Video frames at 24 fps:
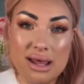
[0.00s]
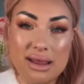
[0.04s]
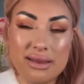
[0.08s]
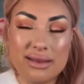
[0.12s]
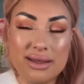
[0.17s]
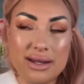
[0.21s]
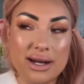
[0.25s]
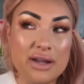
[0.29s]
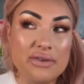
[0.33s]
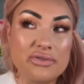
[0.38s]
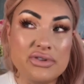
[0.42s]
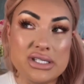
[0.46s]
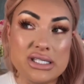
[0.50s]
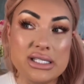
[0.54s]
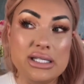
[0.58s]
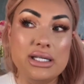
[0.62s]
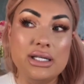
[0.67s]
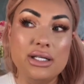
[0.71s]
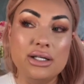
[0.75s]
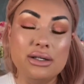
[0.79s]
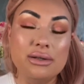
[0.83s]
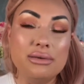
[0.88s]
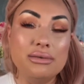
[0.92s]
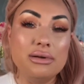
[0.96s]
that I've
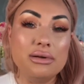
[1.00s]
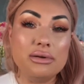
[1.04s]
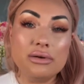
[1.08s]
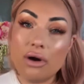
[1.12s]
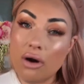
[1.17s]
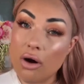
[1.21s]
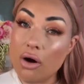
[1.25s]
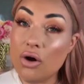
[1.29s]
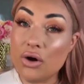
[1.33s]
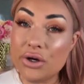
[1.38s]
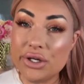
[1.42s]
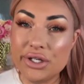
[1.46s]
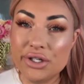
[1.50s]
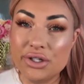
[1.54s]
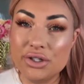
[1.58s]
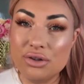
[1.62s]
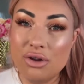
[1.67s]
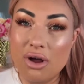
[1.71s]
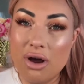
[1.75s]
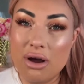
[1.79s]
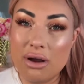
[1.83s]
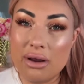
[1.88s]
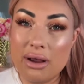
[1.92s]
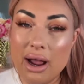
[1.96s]
seen all year
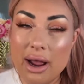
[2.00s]
long.